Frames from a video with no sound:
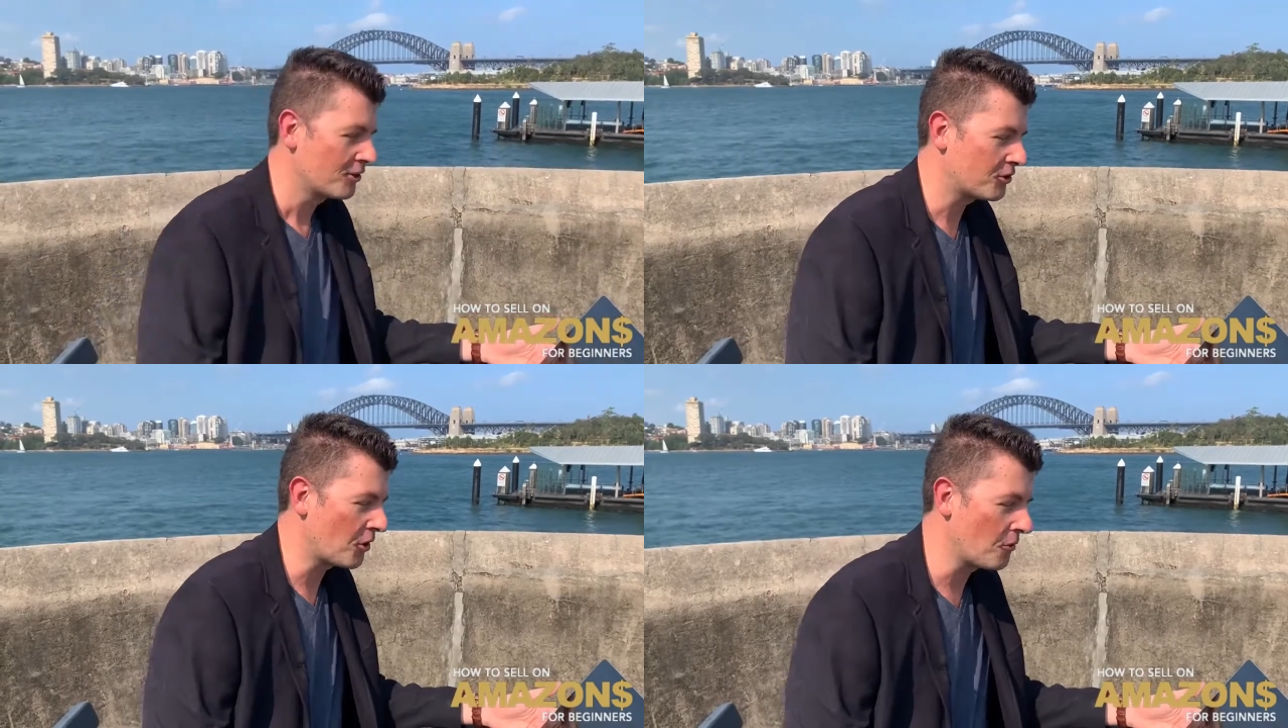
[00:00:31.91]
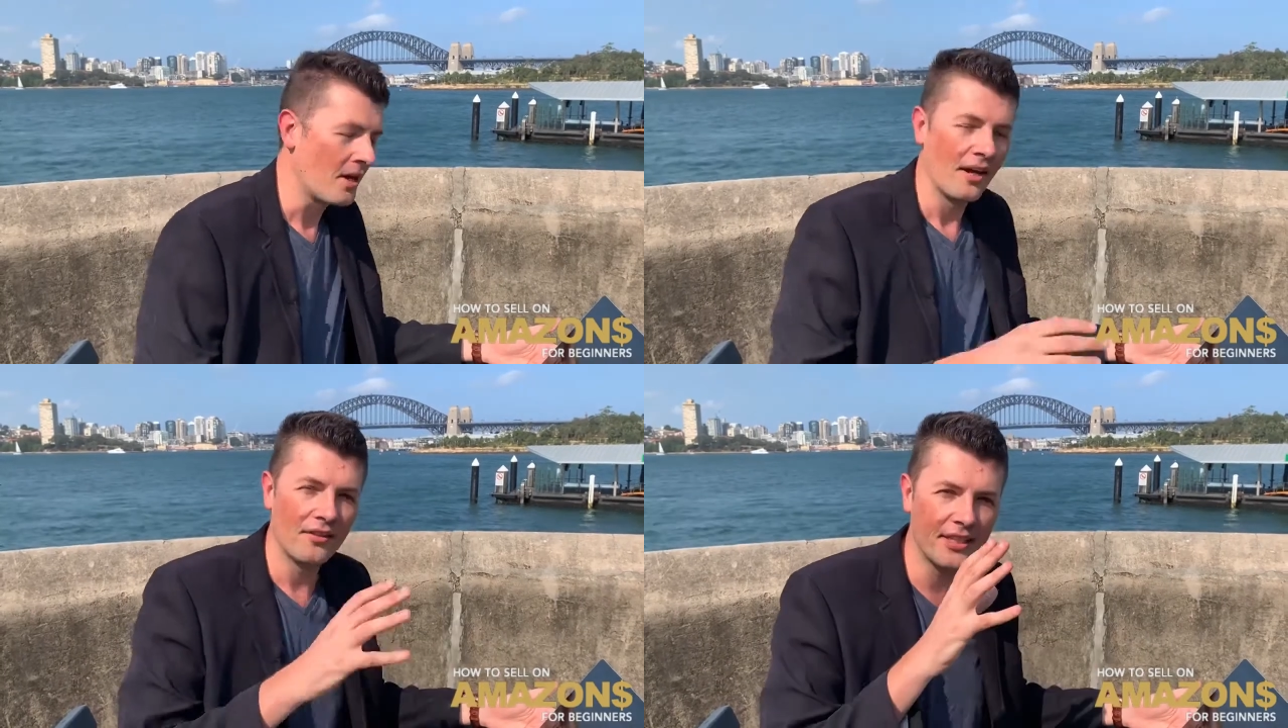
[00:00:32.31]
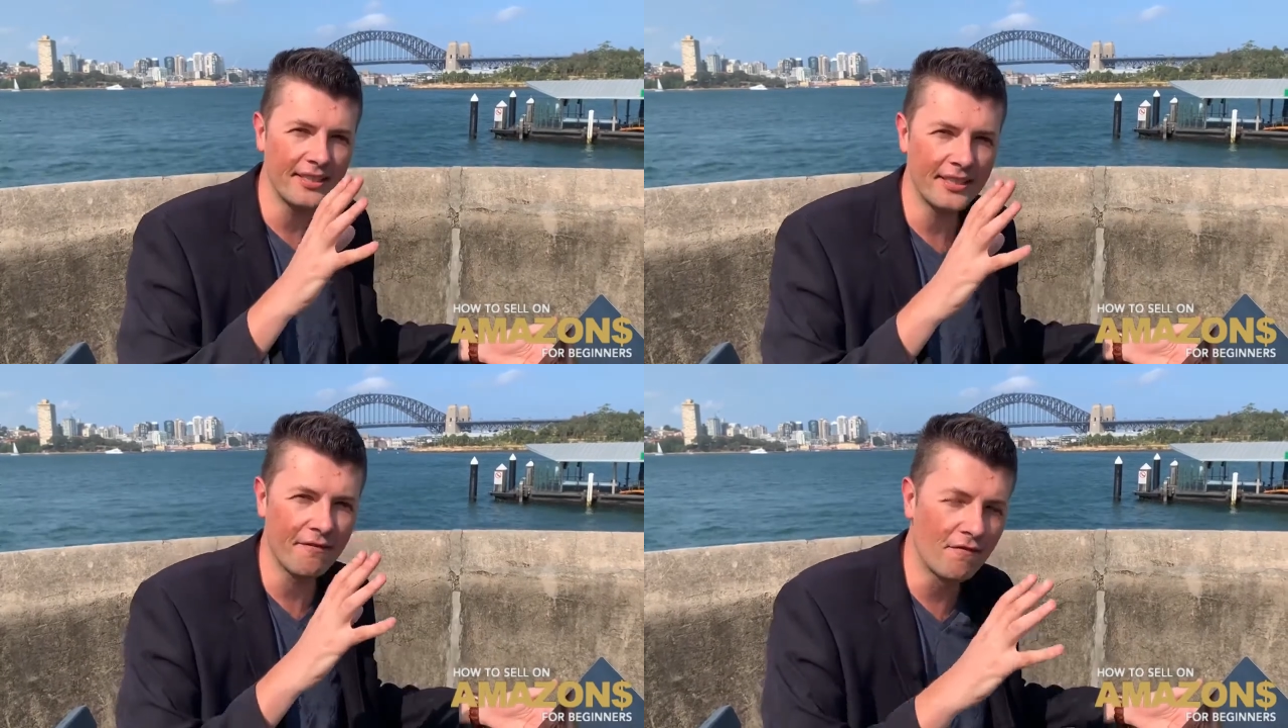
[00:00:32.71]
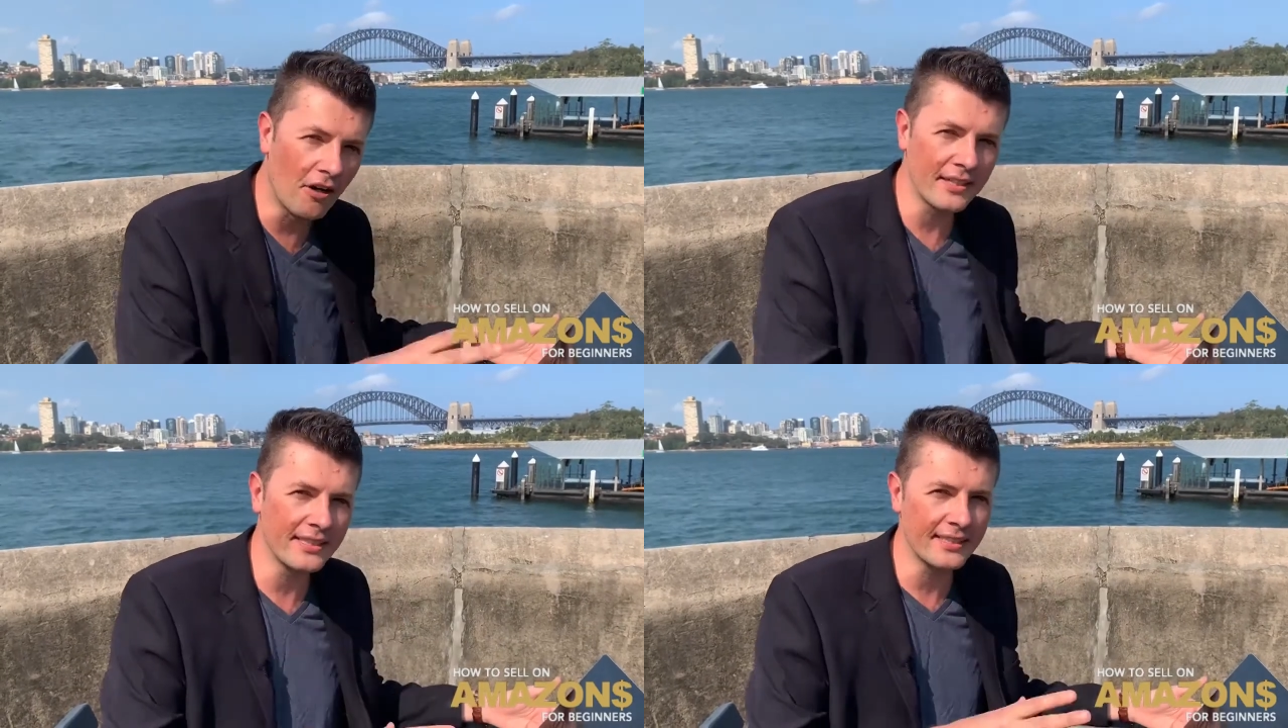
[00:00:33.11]
So this is a
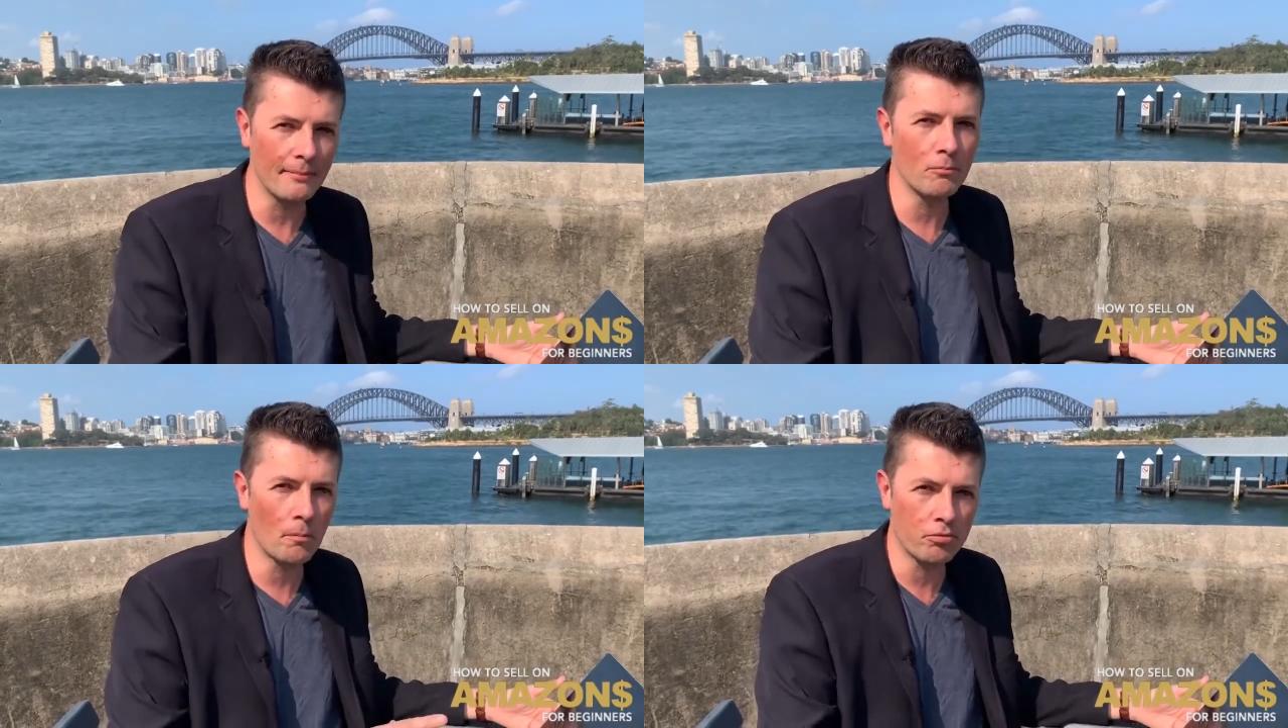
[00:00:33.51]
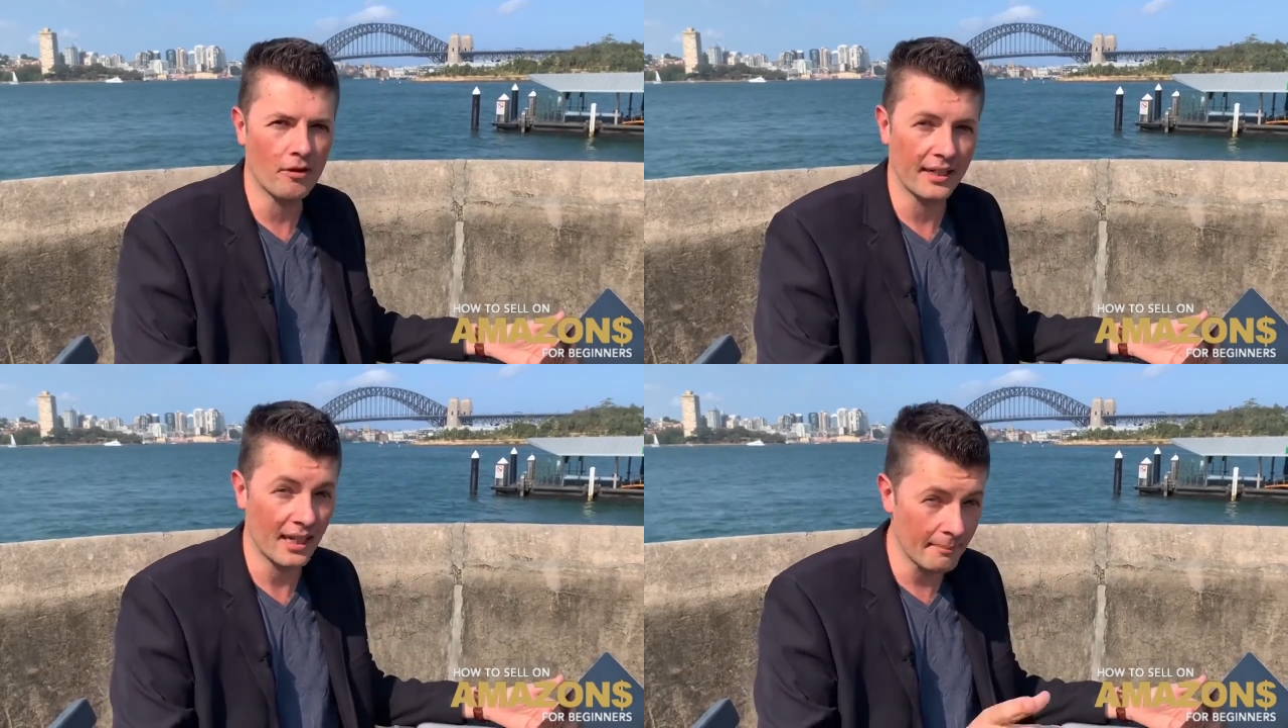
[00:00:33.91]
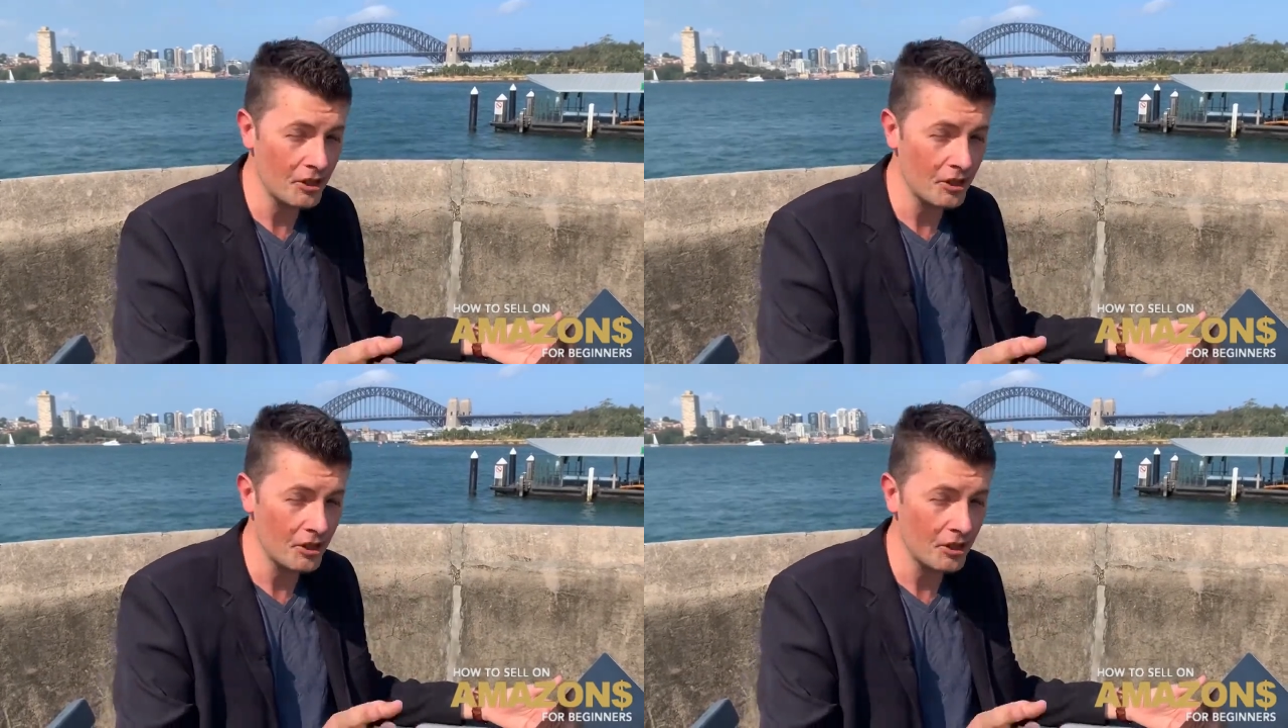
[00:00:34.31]
very simple product. Now let